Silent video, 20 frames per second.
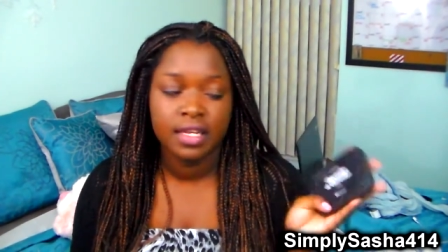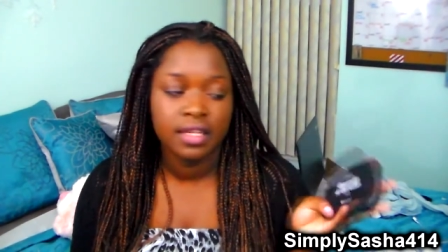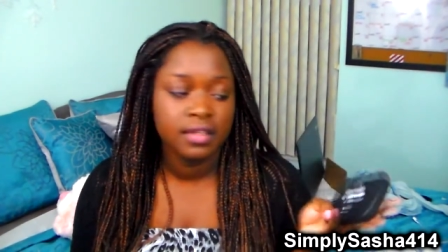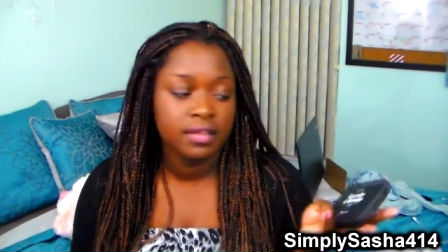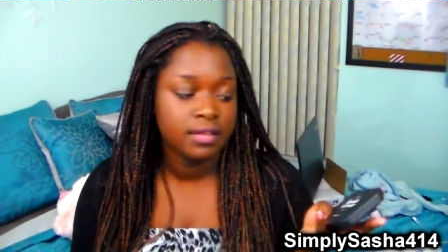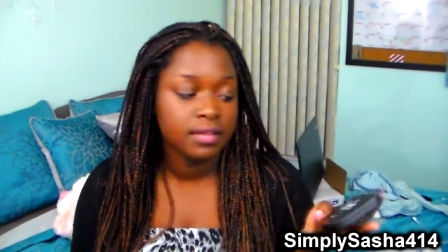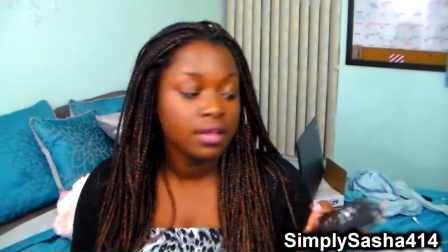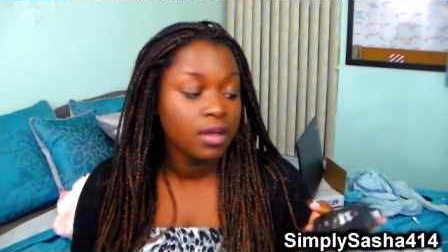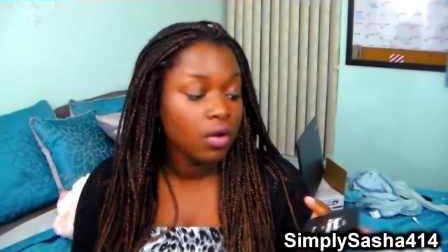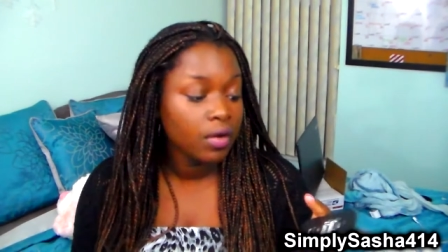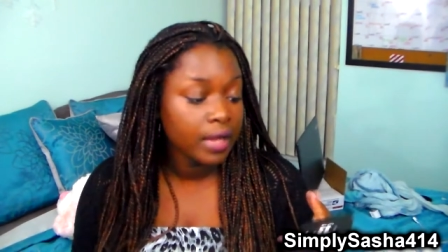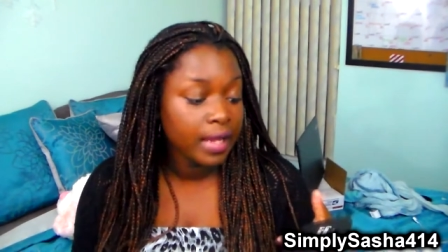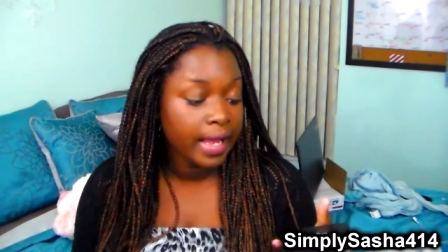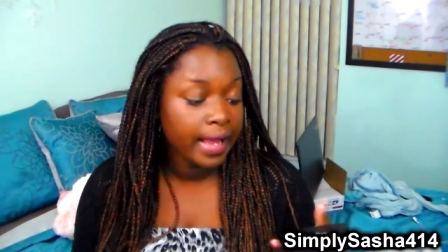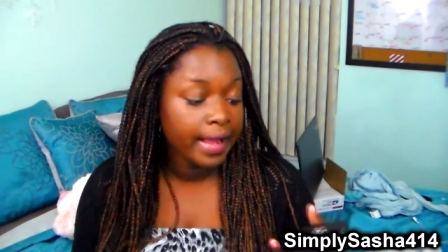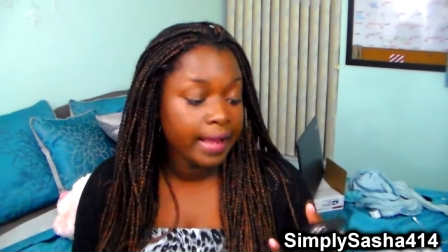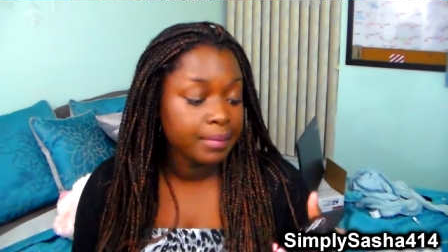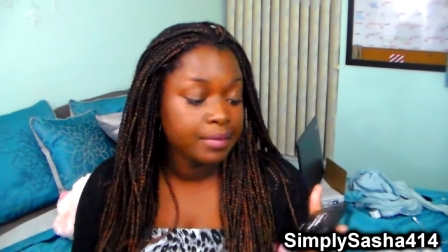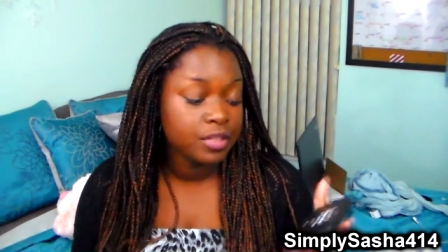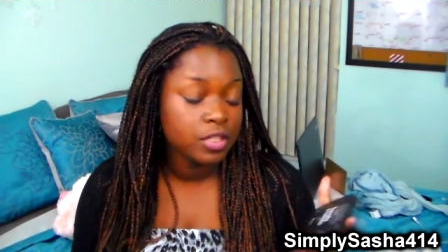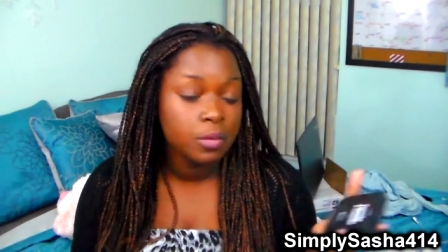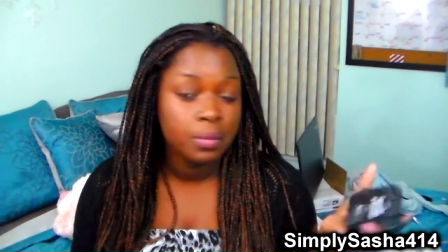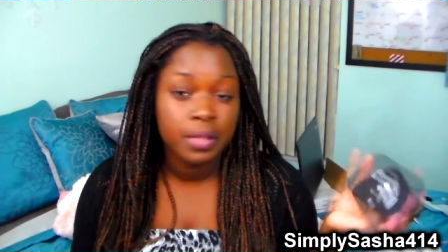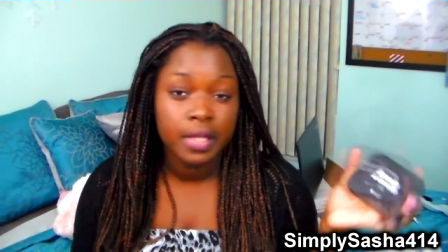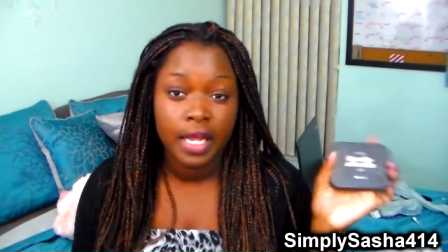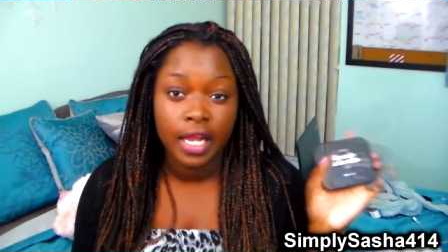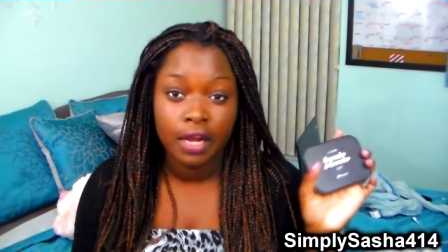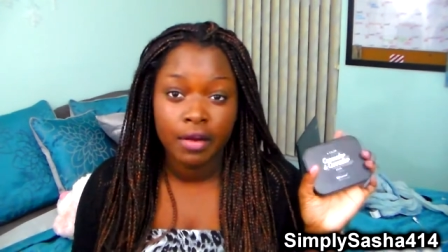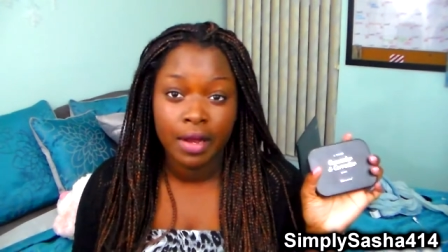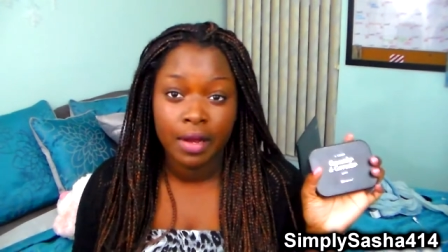it's okay i'm still
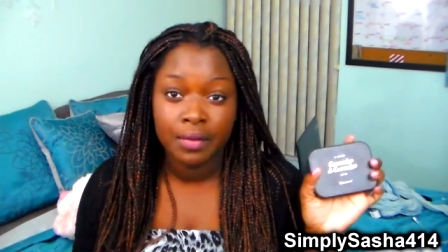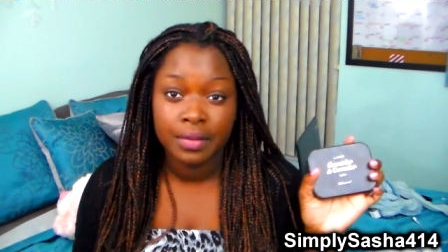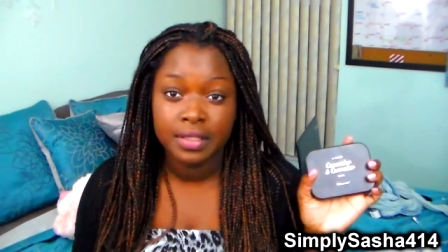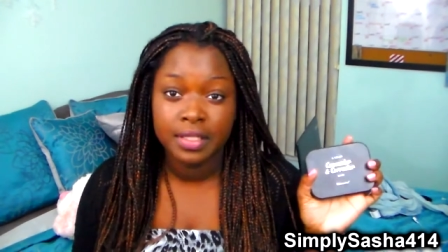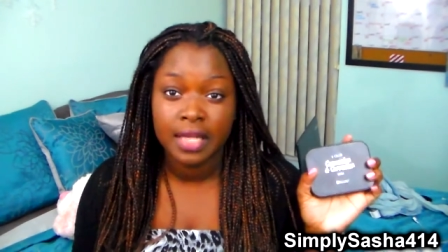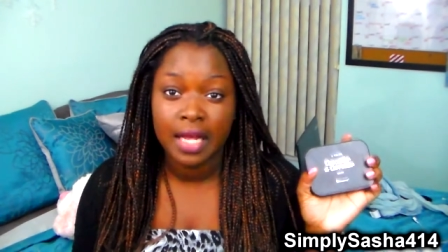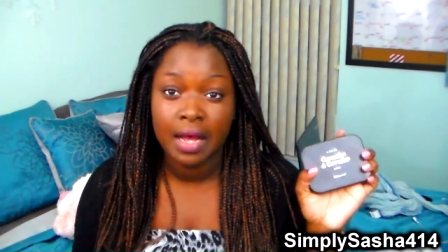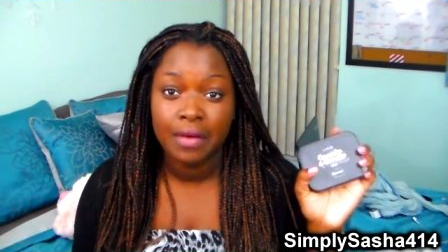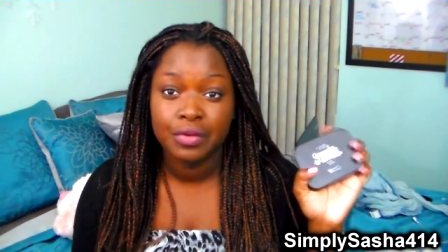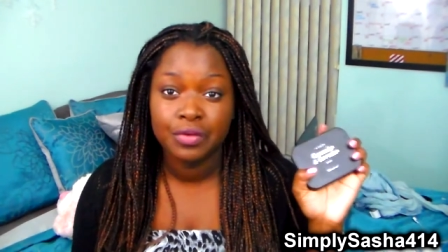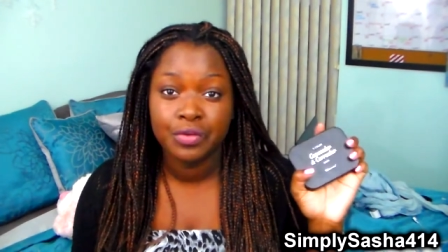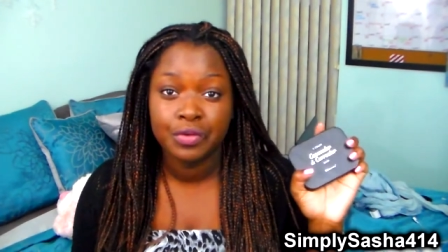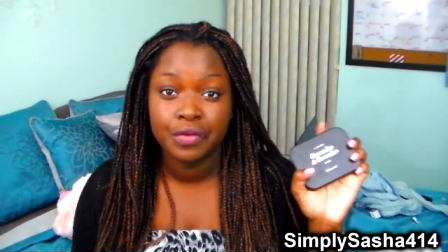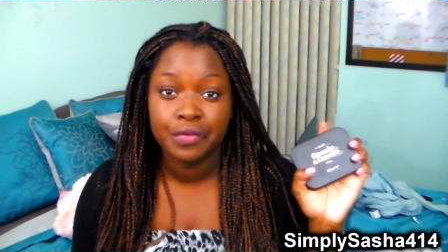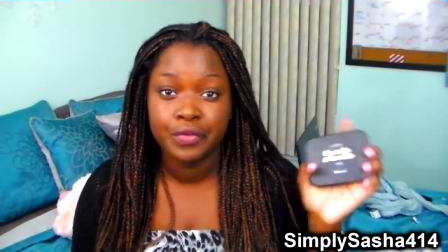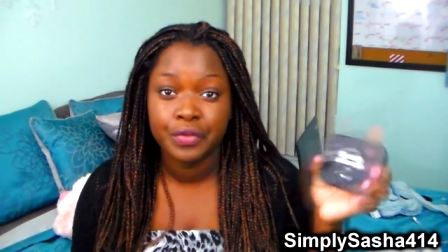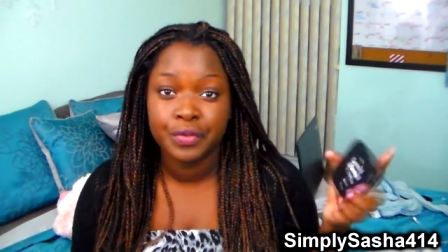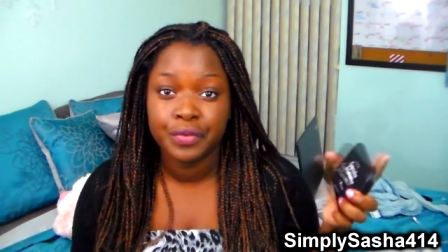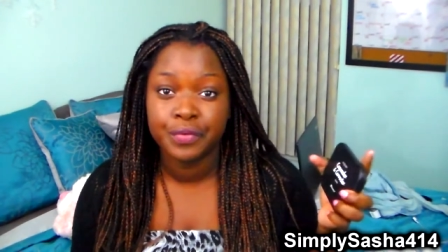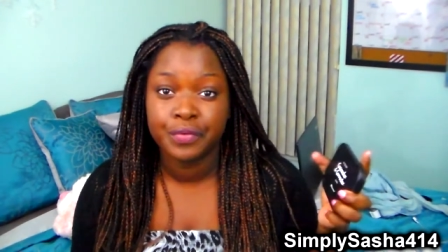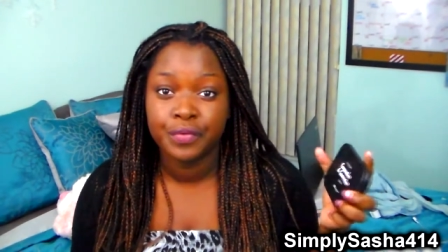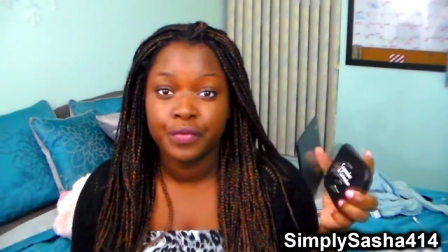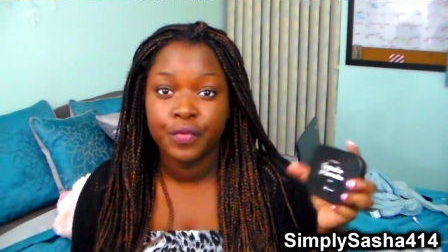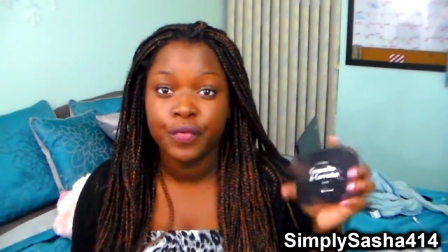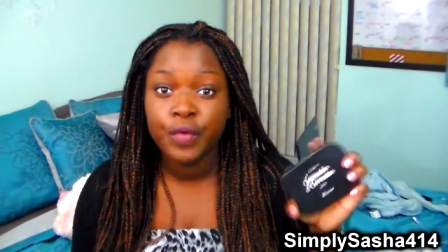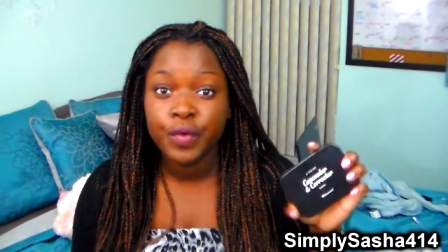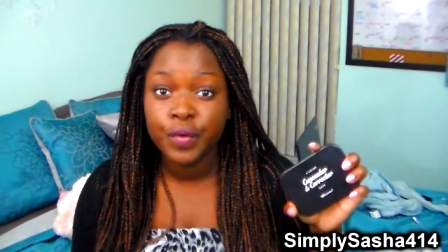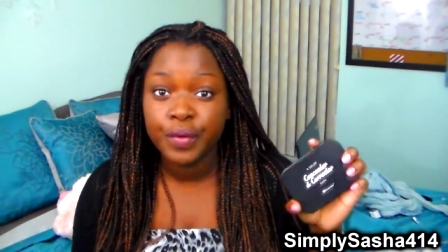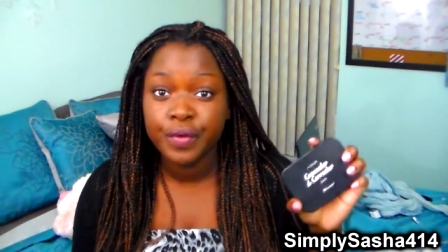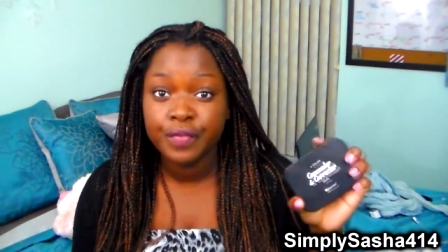playing around with it i will do a
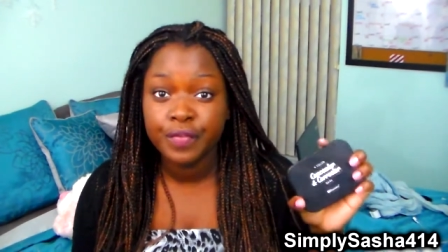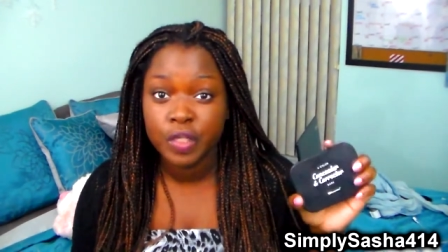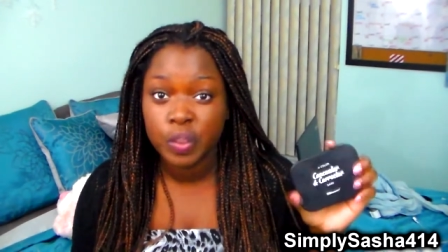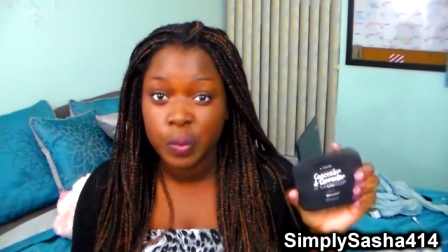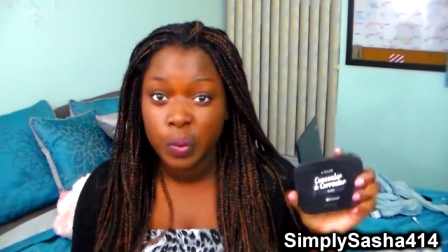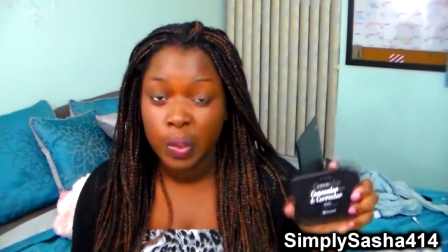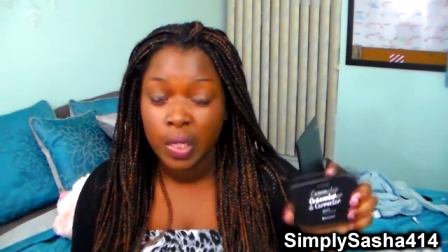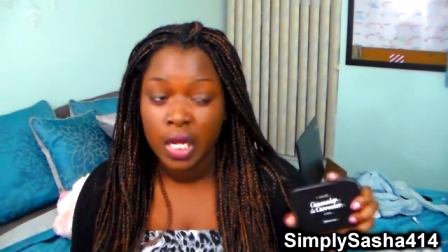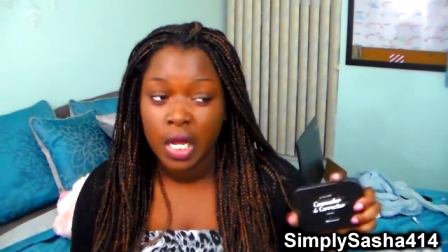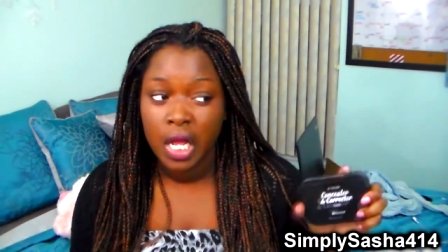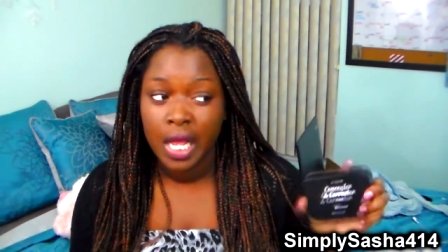full review